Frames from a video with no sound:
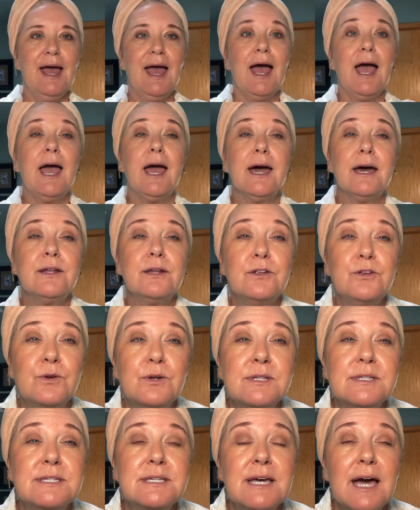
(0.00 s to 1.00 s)
and you
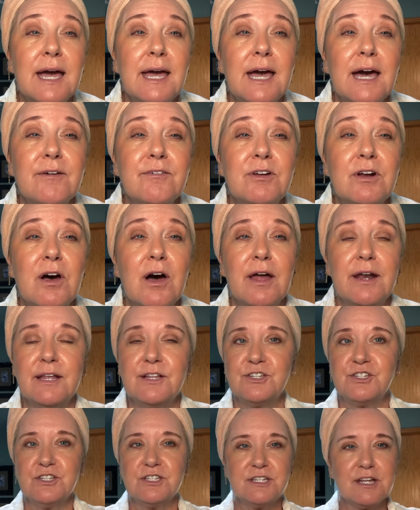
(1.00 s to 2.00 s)
can see I have it on.
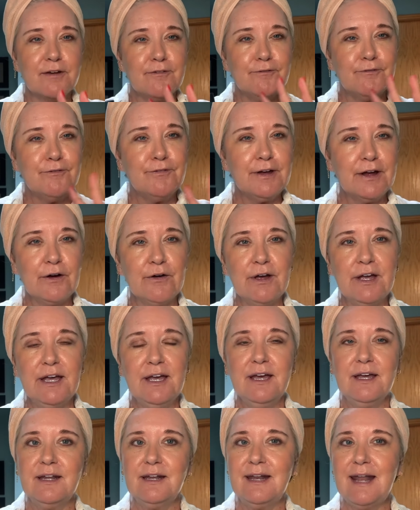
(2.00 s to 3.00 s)
It's just a
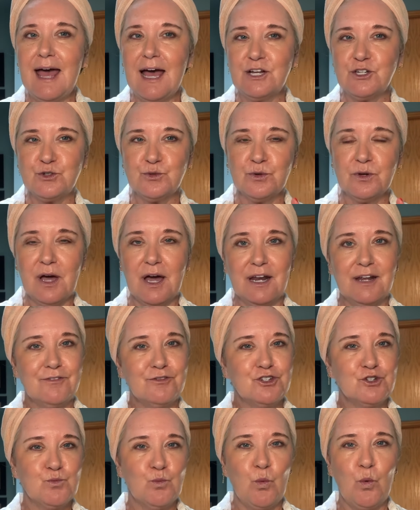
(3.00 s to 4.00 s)
very natural kind of
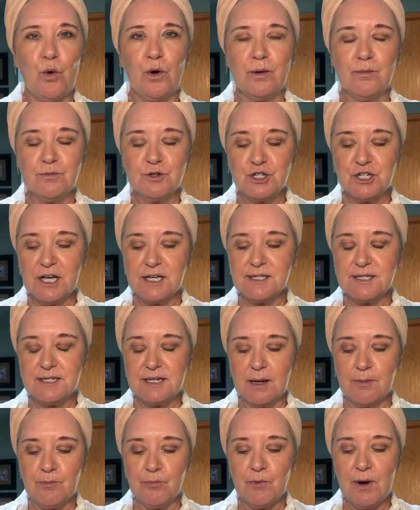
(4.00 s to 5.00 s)
warm
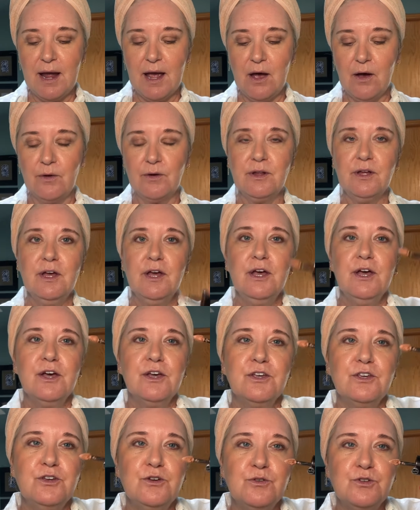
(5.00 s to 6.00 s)
chestnut brown.
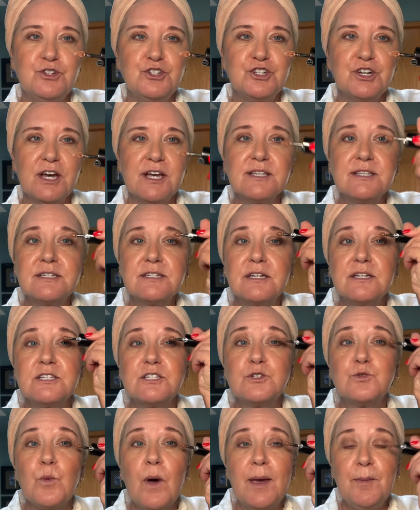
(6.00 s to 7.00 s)
You just
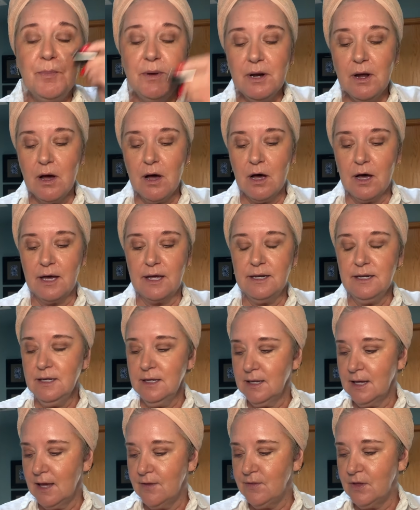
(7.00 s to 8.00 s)
swipe it on,
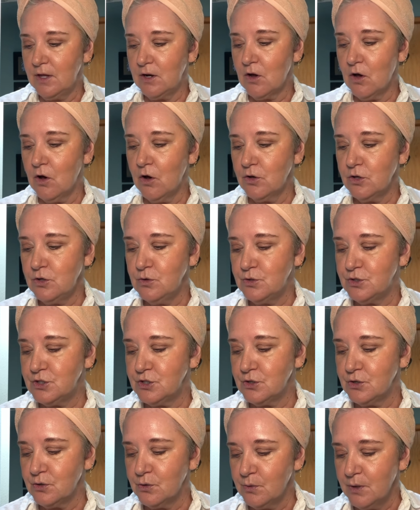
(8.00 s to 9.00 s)
and then all you
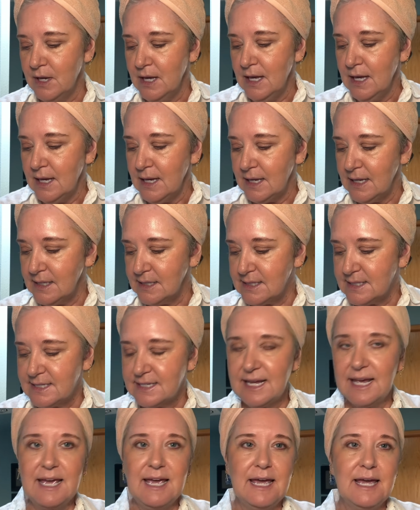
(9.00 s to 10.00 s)
do is
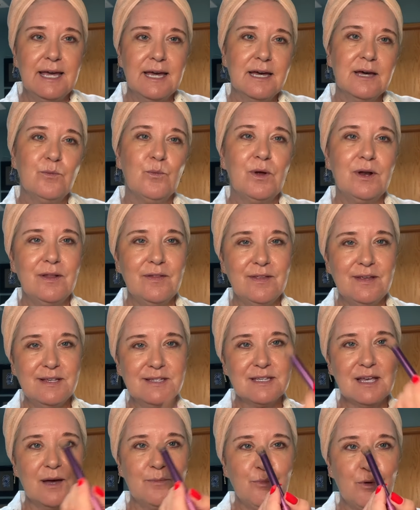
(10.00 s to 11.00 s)
take one of these,
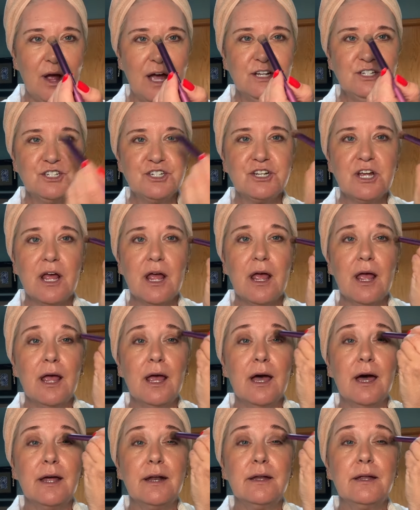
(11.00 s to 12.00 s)
a brush,
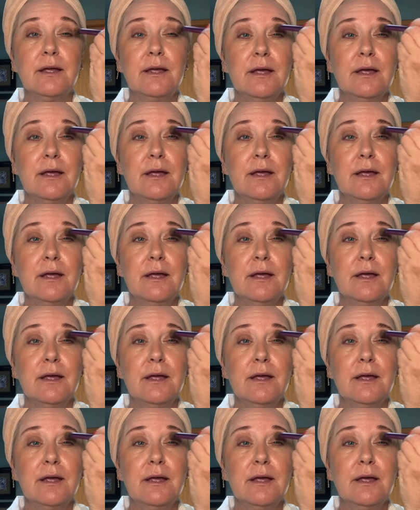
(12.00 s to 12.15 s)
and